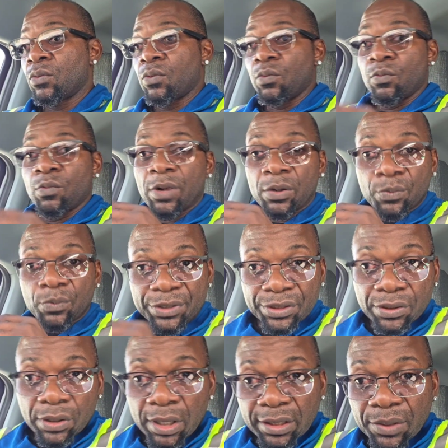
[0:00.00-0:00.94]
when we
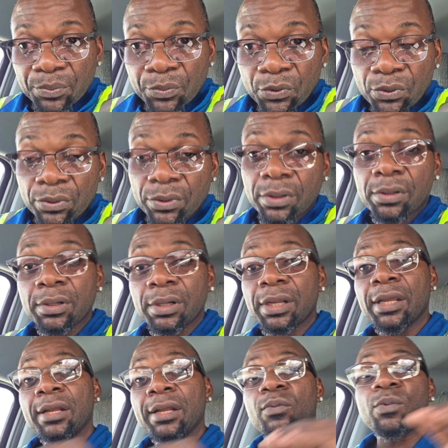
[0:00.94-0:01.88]
start the bull run
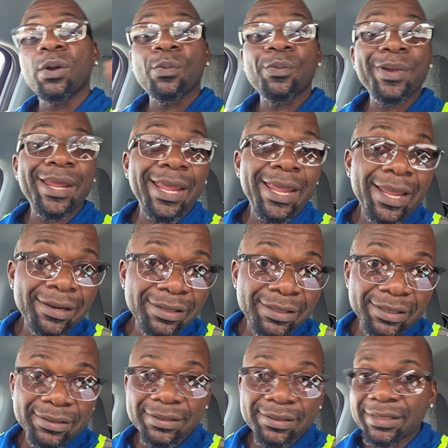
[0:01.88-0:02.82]
and when we end
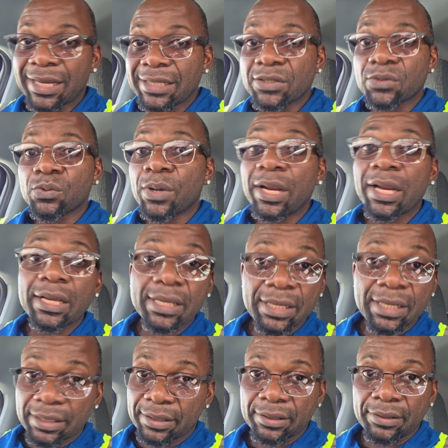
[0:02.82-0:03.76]
it. That's where I
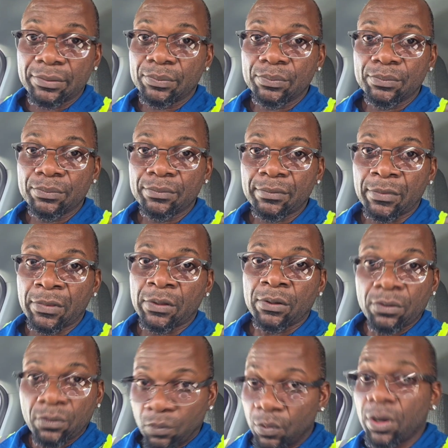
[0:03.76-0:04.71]
care.
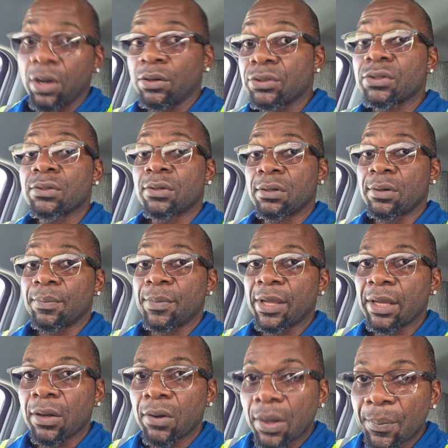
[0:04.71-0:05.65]
We're also going to
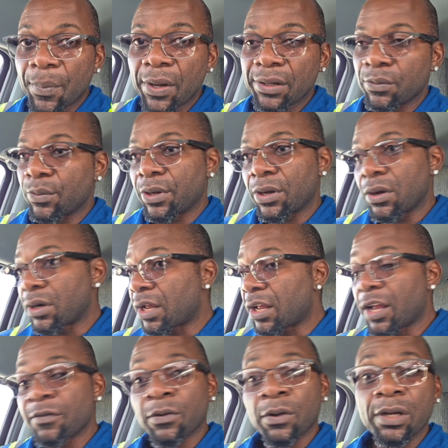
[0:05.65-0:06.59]
make our money. We're going to
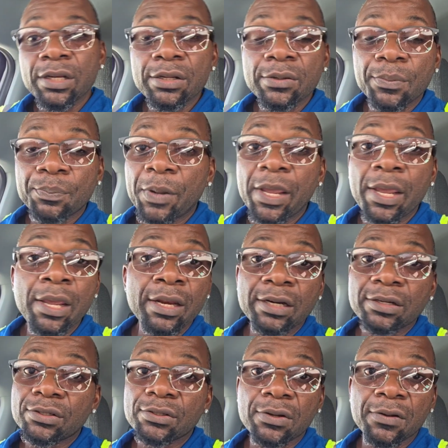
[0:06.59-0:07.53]
have our little pain
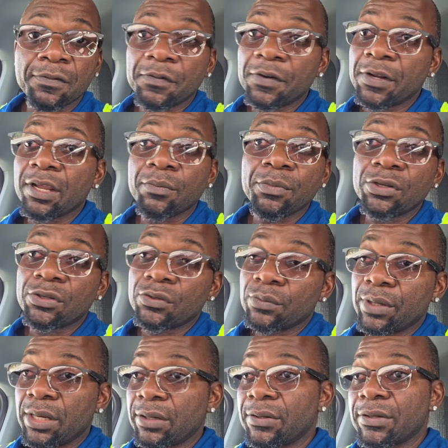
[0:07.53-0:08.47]
and suffering in
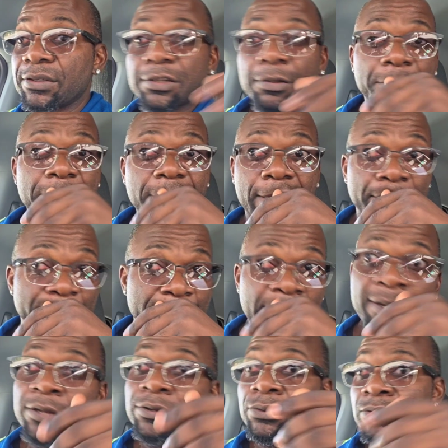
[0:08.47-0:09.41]
between, because sometimes
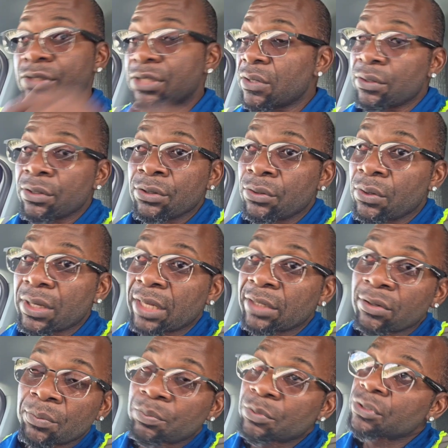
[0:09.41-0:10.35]
you look at
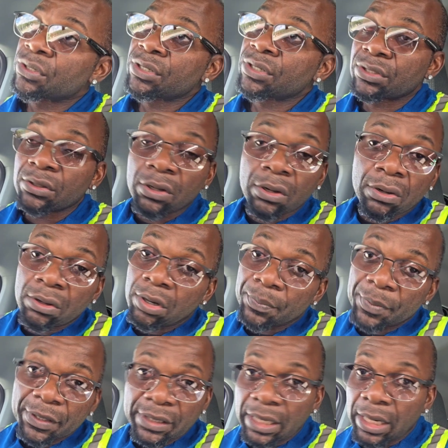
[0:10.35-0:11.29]
your position go
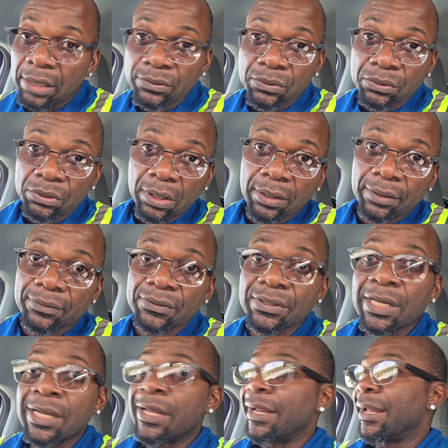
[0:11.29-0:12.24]
up $1,000
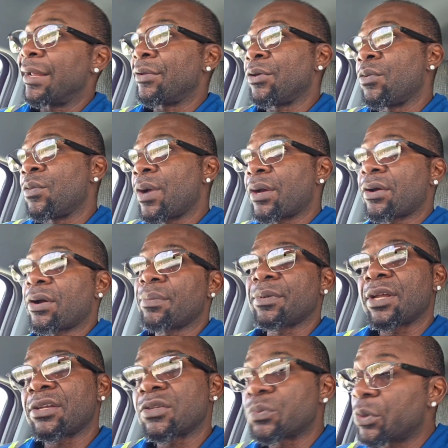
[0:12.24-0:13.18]
and you wake up
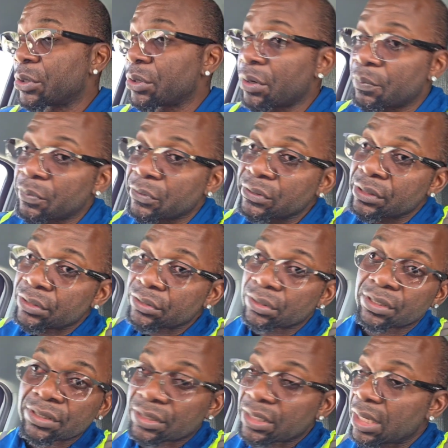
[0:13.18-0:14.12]
next month, your
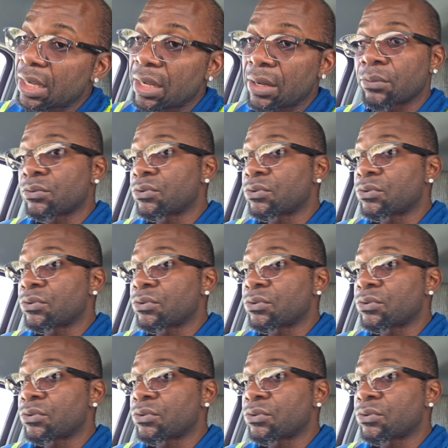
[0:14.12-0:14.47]
position is down